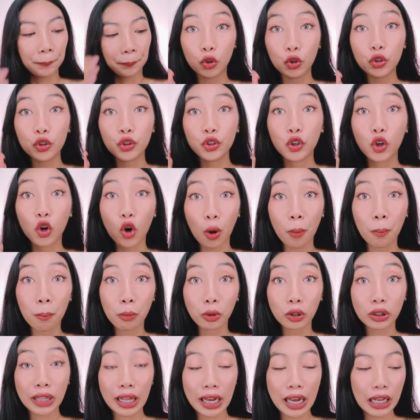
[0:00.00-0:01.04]
good
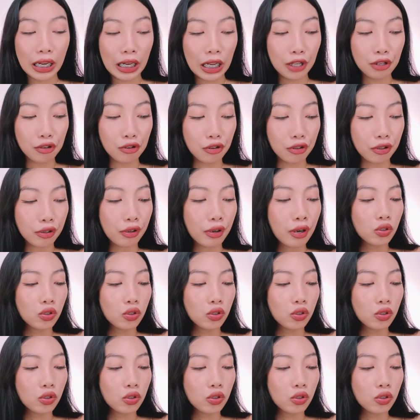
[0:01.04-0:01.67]
combo talaga yon.